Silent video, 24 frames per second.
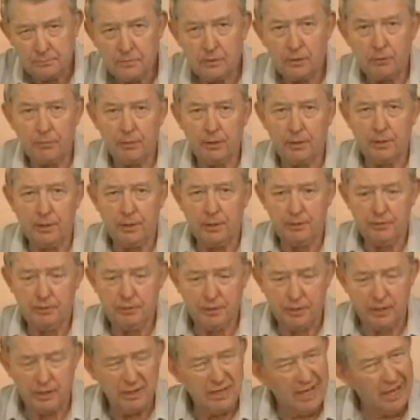You've heard this
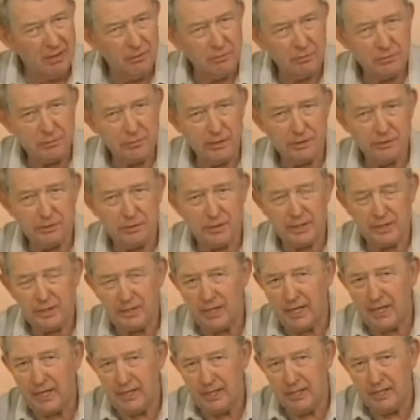said. I don't trust that
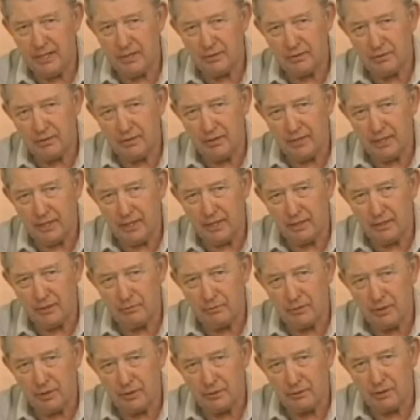guy. He doesn't look at you
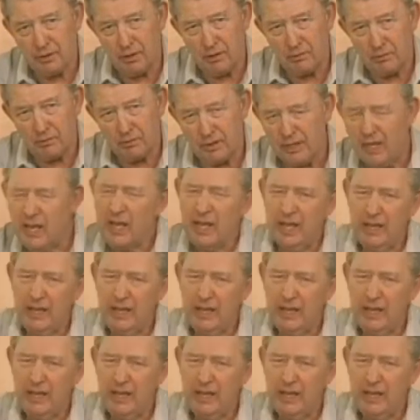when he's talking to you.